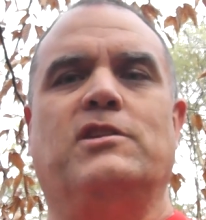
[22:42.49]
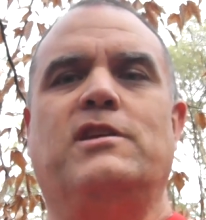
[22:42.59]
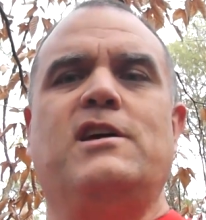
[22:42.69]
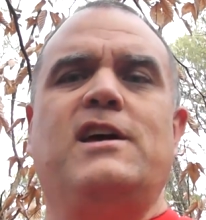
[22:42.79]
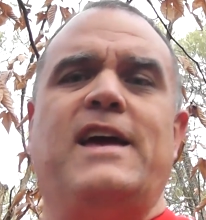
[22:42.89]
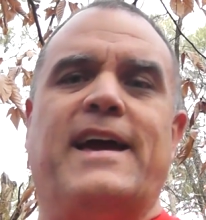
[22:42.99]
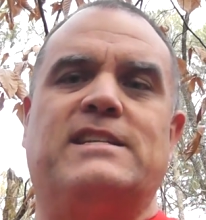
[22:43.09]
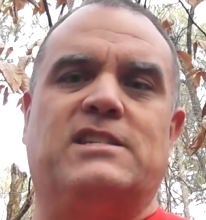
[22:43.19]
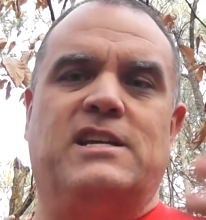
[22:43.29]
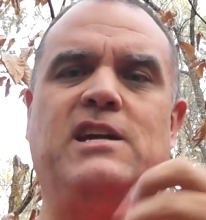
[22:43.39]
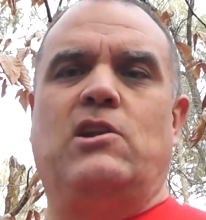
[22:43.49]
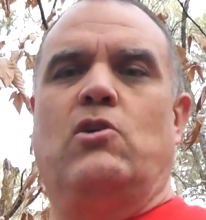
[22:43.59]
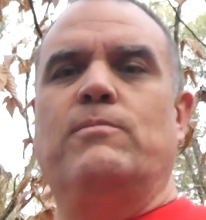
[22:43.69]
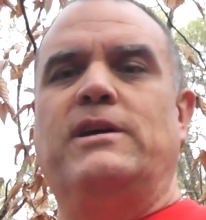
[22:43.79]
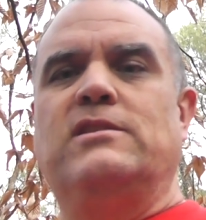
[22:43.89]
And ex
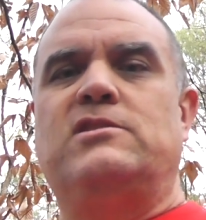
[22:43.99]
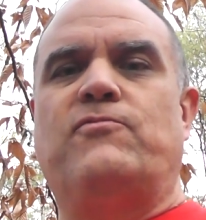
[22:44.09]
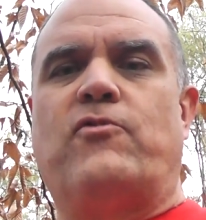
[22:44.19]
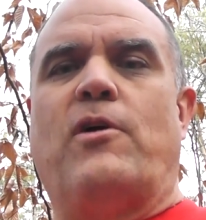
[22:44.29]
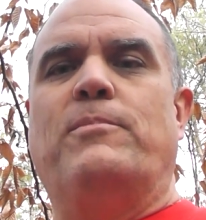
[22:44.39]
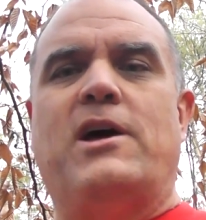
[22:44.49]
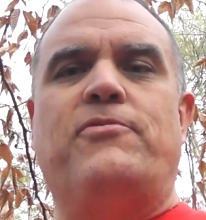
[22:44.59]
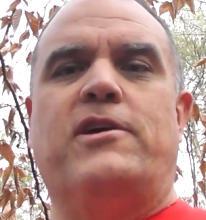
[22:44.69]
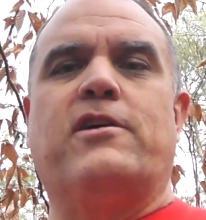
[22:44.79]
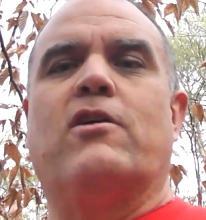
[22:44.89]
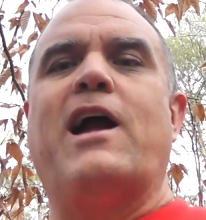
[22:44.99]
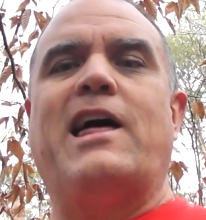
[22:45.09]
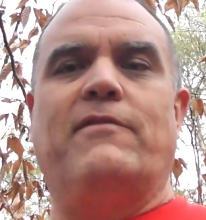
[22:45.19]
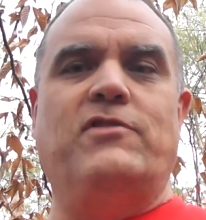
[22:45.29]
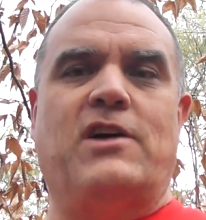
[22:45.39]
nihilo means from nothing or
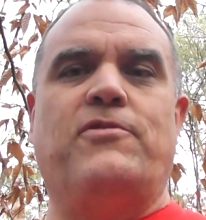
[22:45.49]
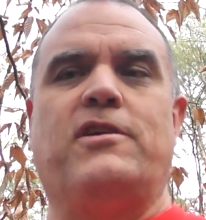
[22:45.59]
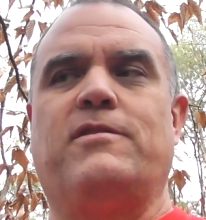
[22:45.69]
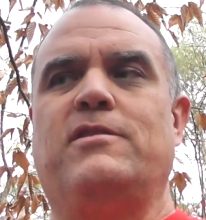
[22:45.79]
out of nothing.